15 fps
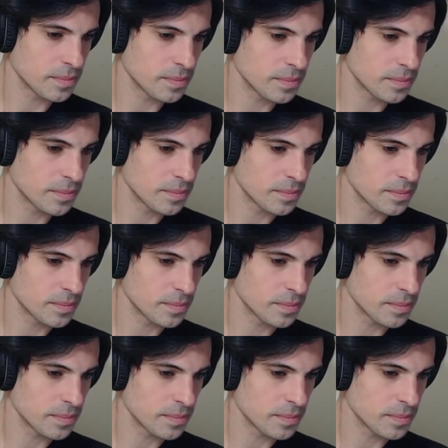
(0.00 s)

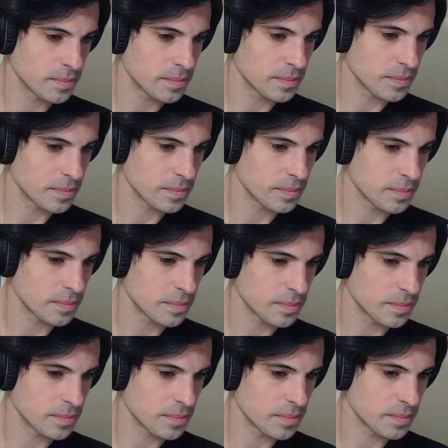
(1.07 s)

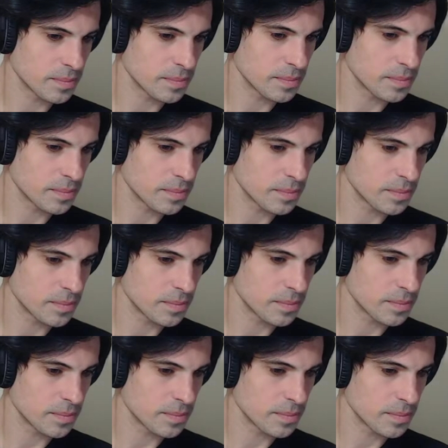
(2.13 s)

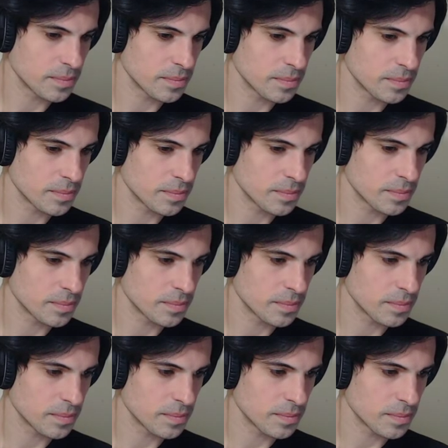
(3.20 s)

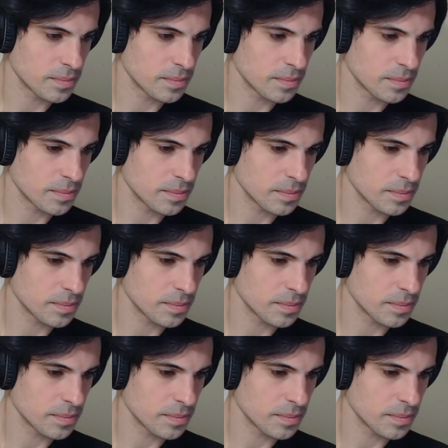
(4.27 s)
This person isn't speaking.